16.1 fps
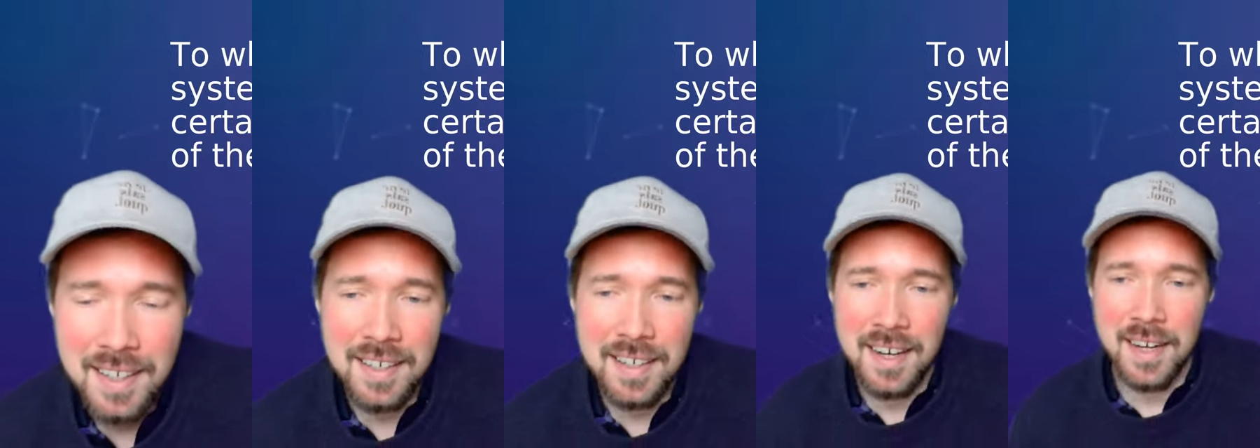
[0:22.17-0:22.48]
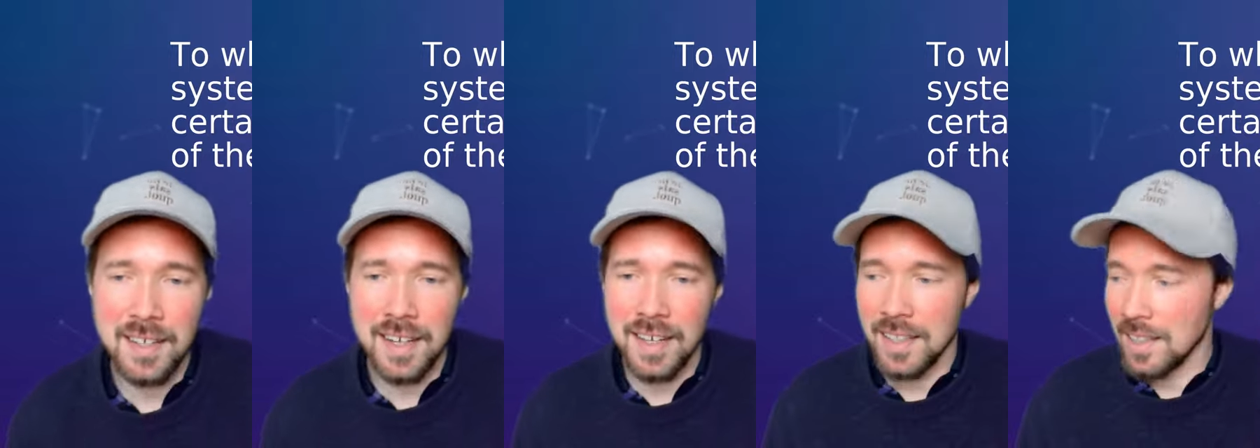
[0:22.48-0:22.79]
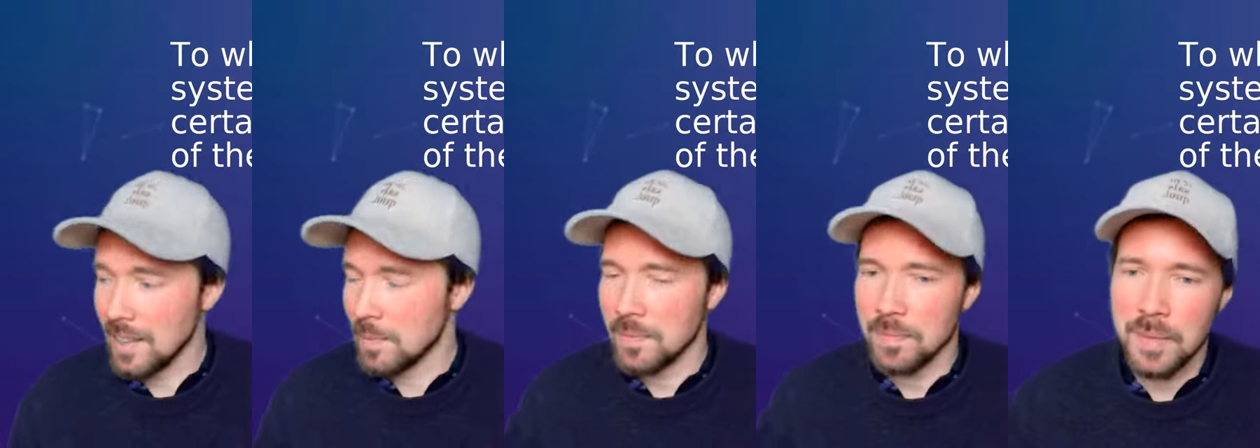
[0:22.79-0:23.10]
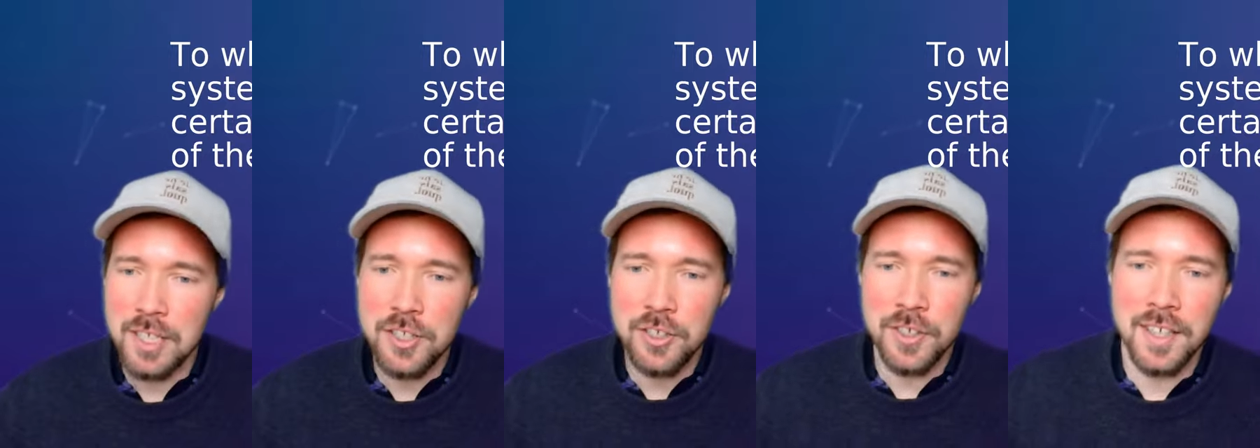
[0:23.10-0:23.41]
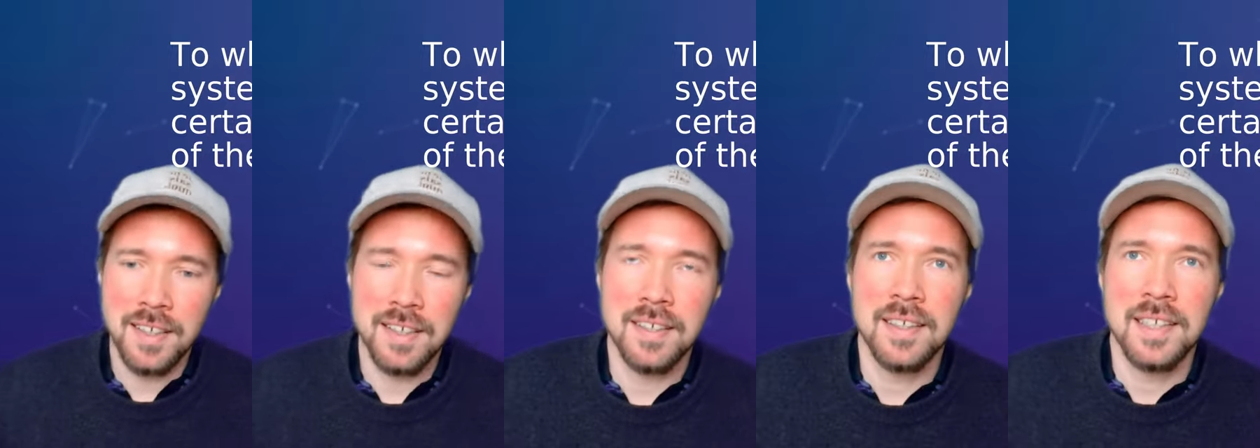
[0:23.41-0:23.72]
I'm
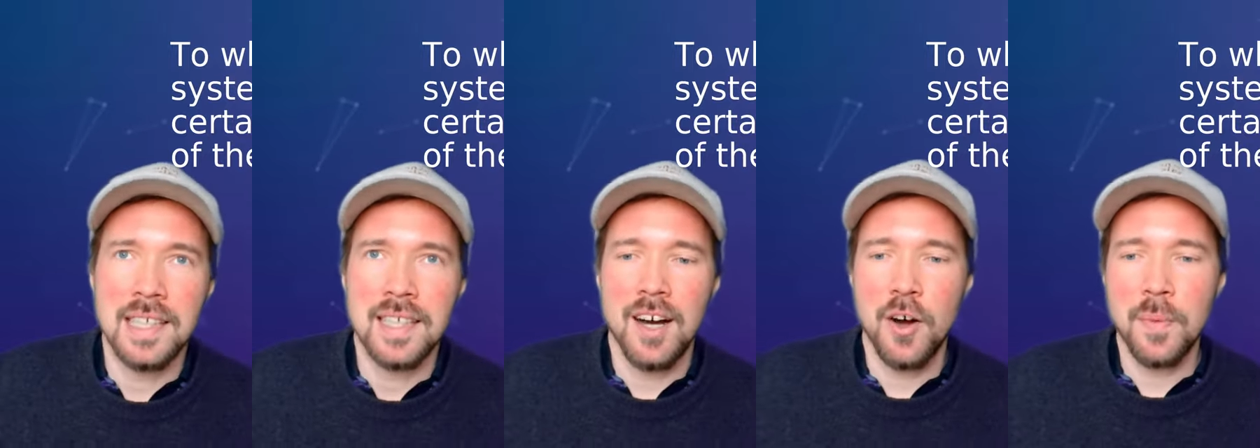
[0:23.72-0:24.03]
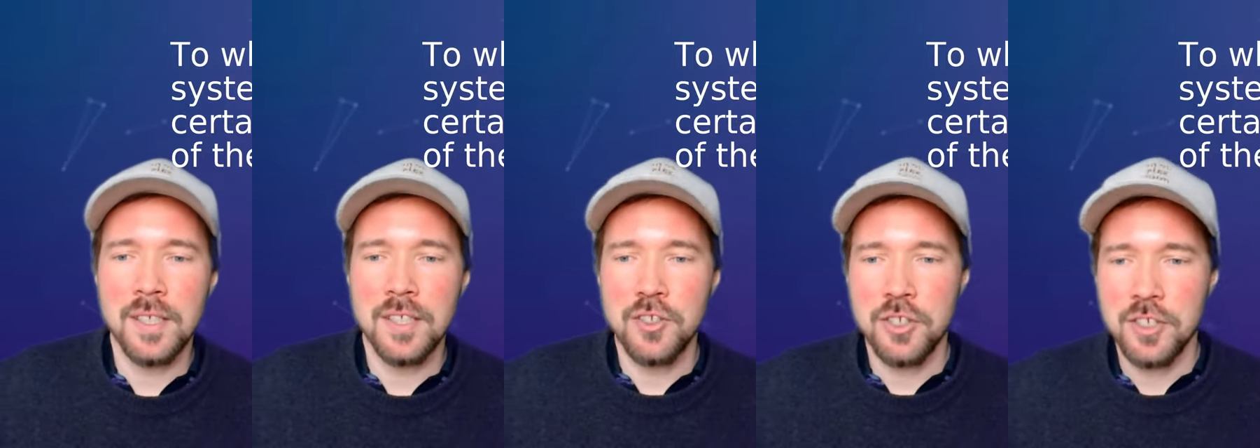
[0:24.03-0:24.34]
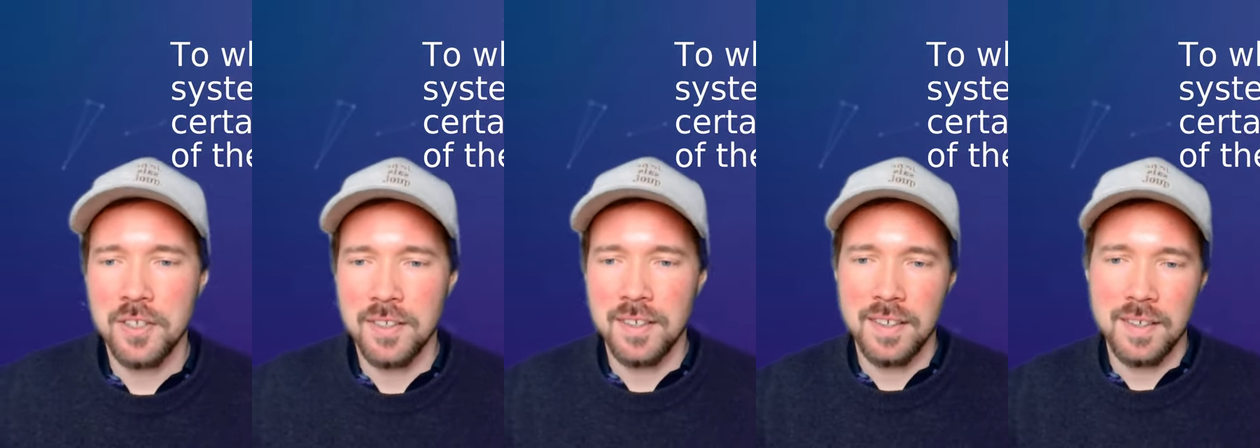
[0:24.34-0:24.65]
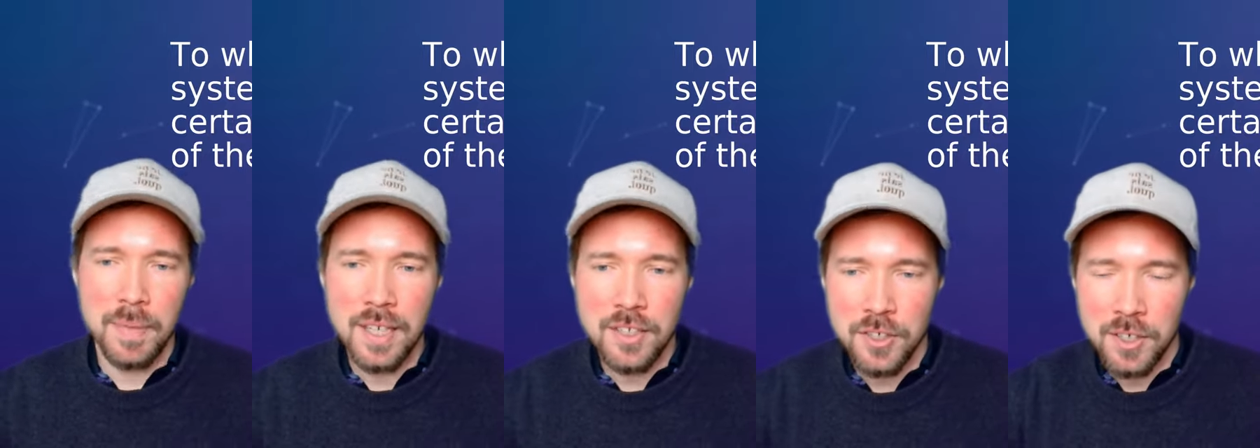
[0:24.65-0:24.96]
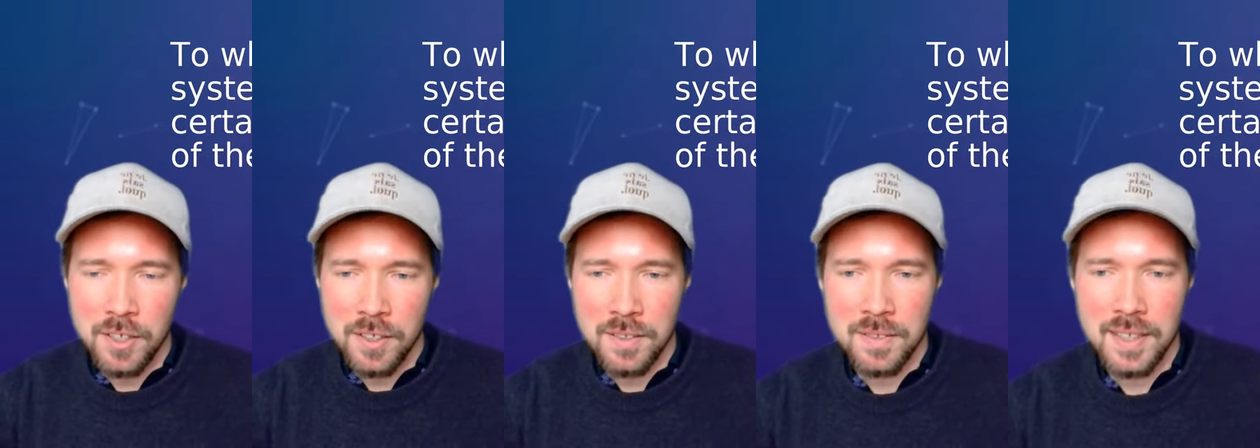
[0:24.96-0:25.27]
measuring how much
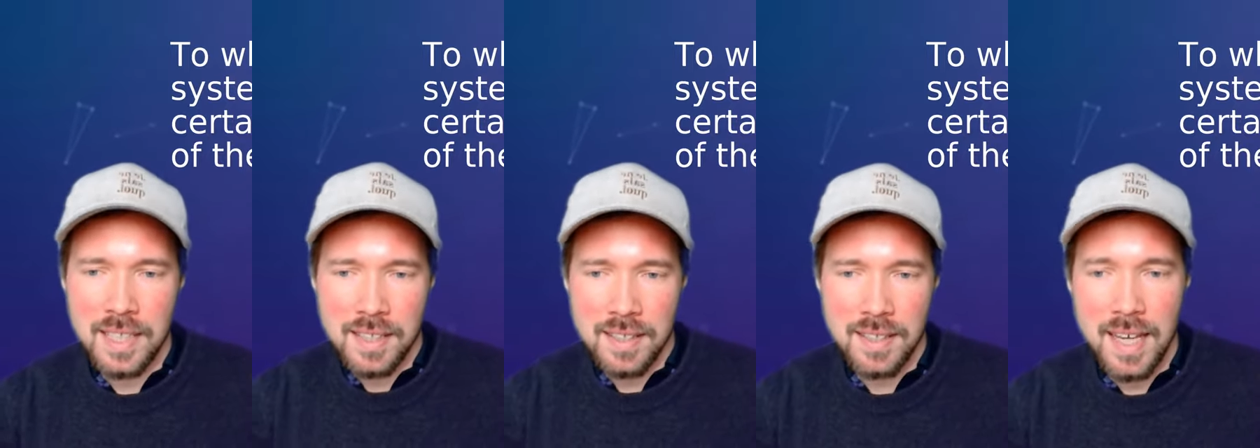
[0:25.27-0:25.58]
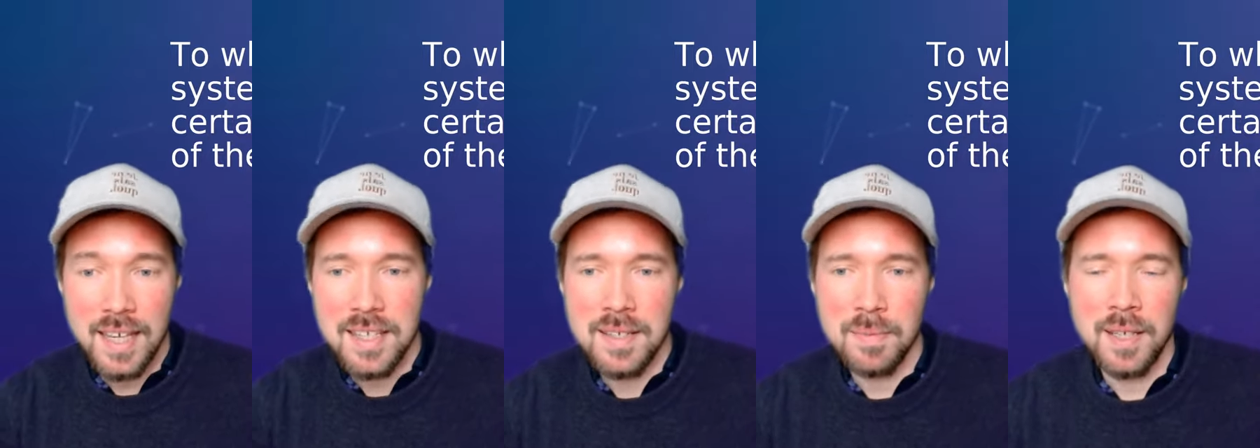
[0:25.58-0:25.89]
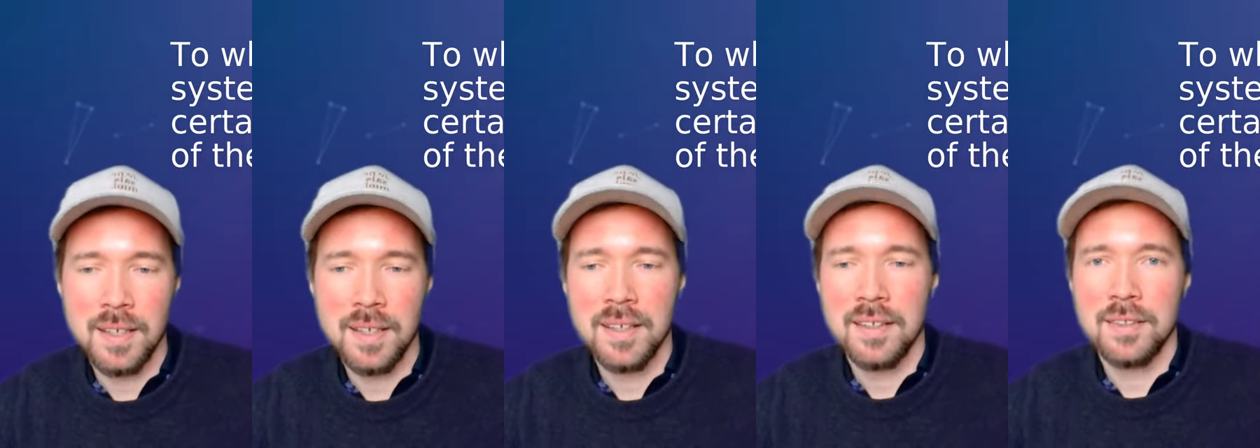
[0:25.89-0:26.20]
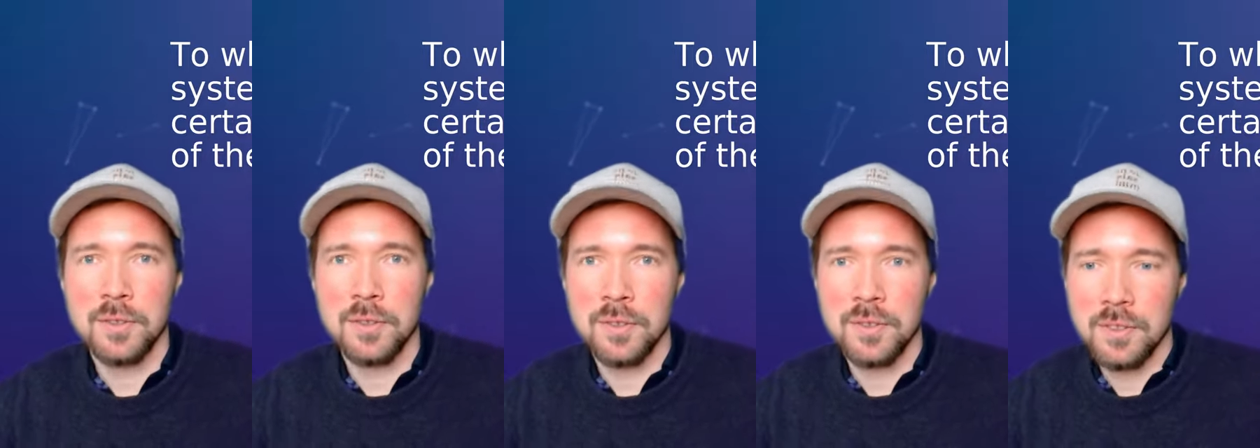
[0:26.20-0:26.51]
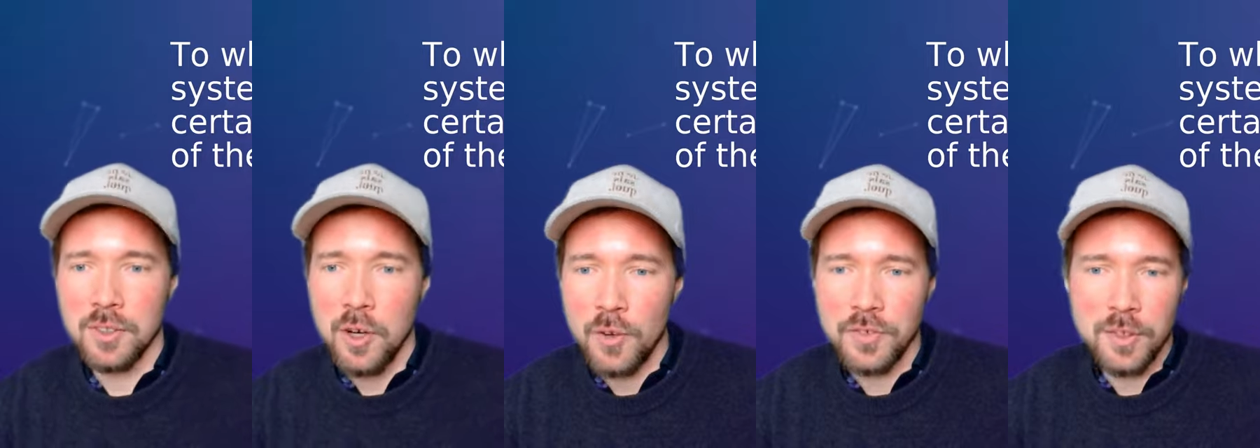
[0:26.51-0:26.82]
petrol it takes me to
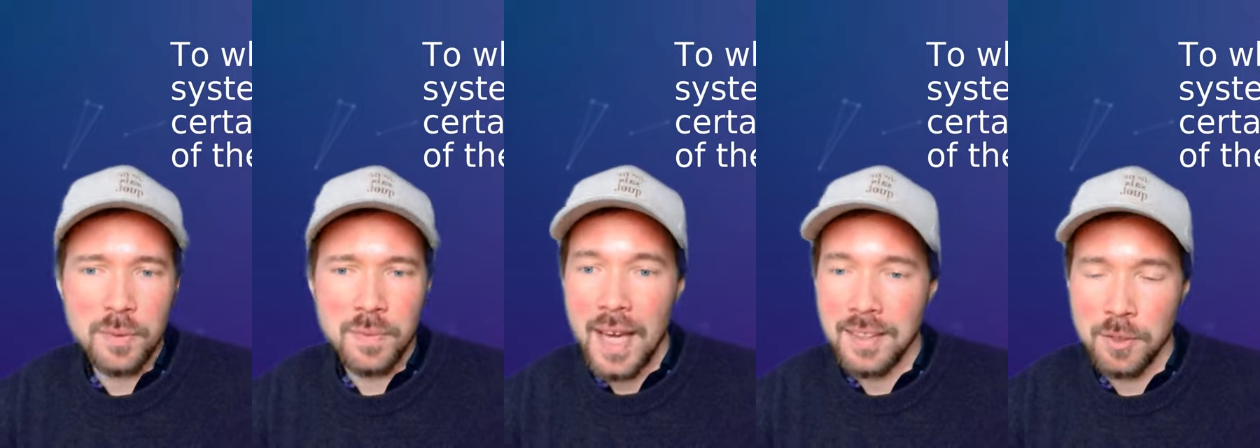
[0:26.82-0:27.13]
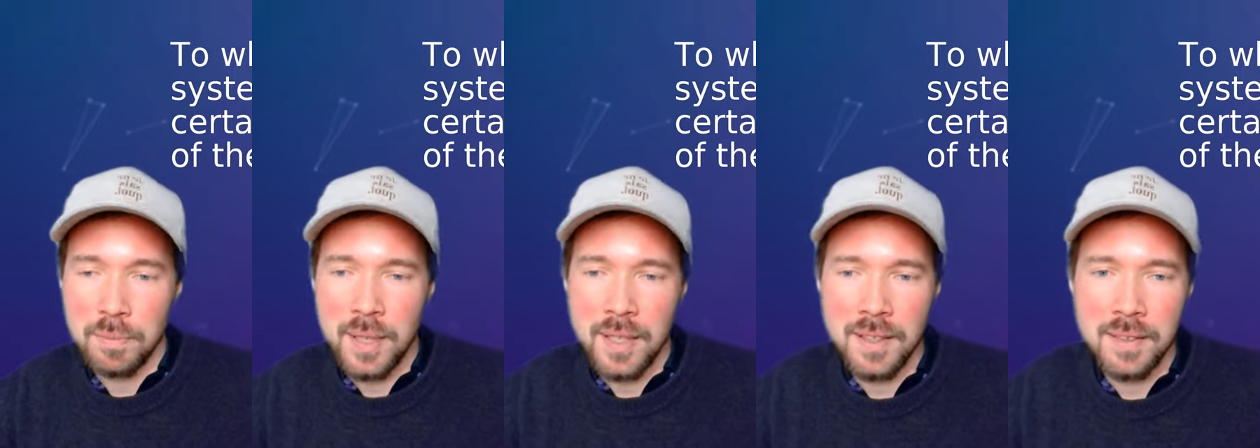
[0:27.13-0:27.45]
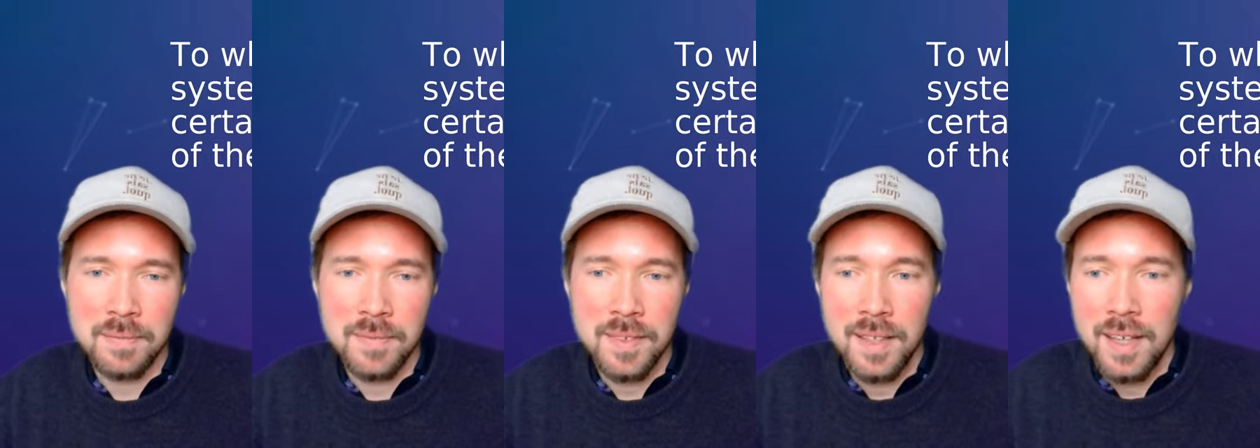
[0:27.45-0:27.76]
go from A to B.